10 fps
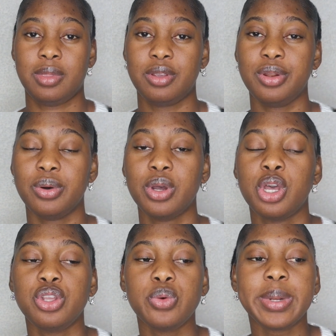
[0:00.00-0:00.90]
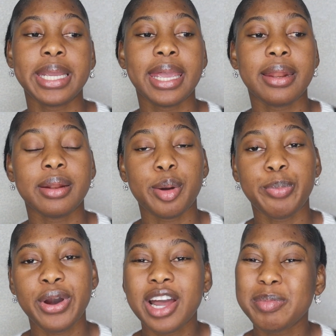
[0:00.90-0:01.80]
You know, you want to get an
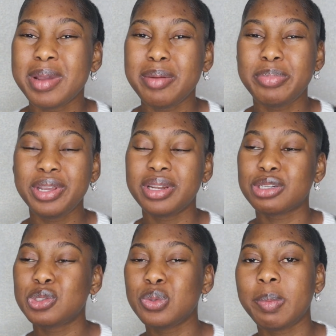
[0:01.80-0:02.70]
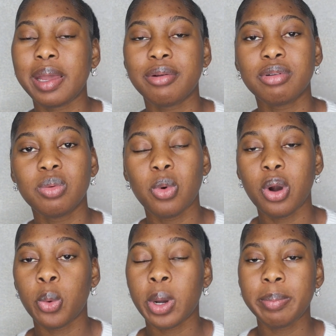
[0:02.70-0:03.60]
apartment, be it a two-bedroom
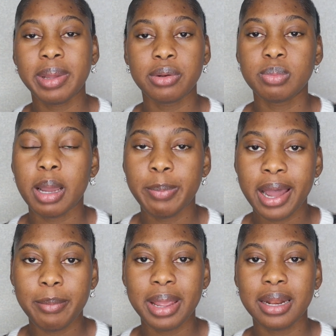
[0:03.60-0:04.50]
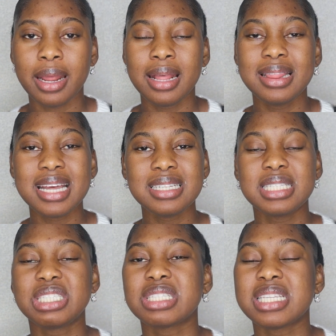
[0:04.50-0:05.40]
or a one-bedroom apartment, that
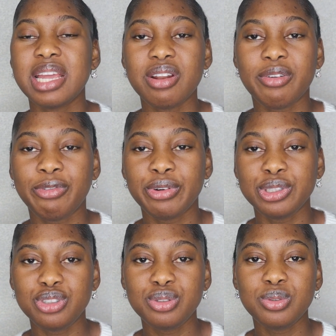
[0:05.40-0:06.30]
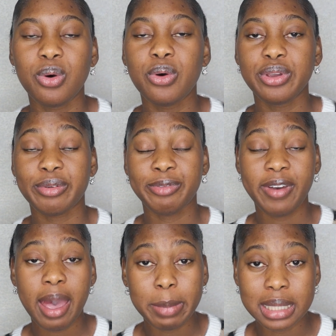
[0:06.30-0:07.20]
is just enough for you or your
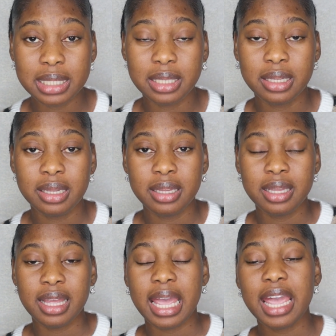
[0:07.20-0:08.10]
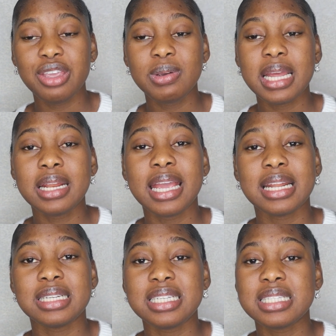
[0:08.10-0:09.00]
family. And you can
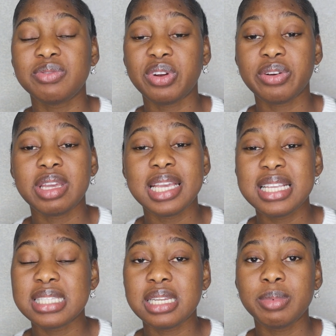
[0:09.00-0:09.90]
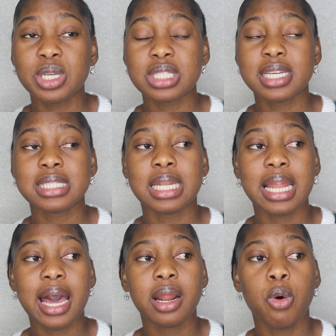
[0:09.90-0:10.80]
get these very easily, because there's a
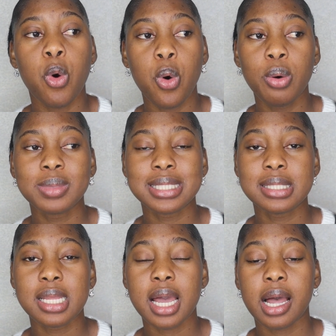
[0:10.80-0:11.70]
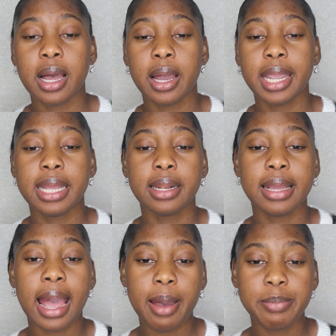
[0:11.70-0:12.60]
lot of homes in
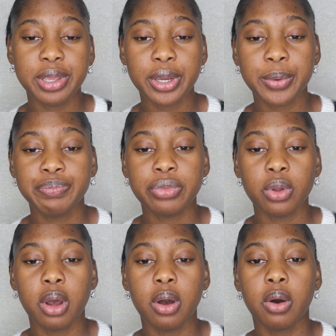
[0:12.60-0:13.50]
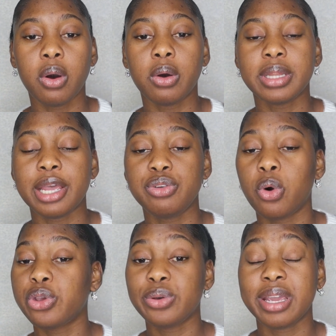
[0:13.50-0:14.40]
Gambia or
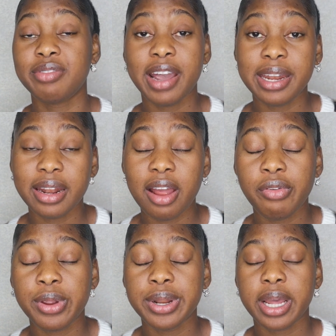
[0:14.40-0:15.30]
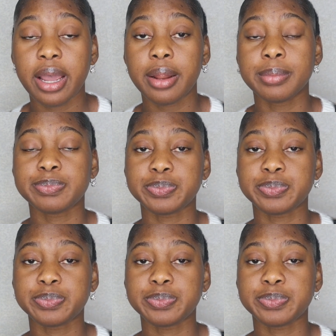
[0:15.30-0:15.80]
you can find in Africa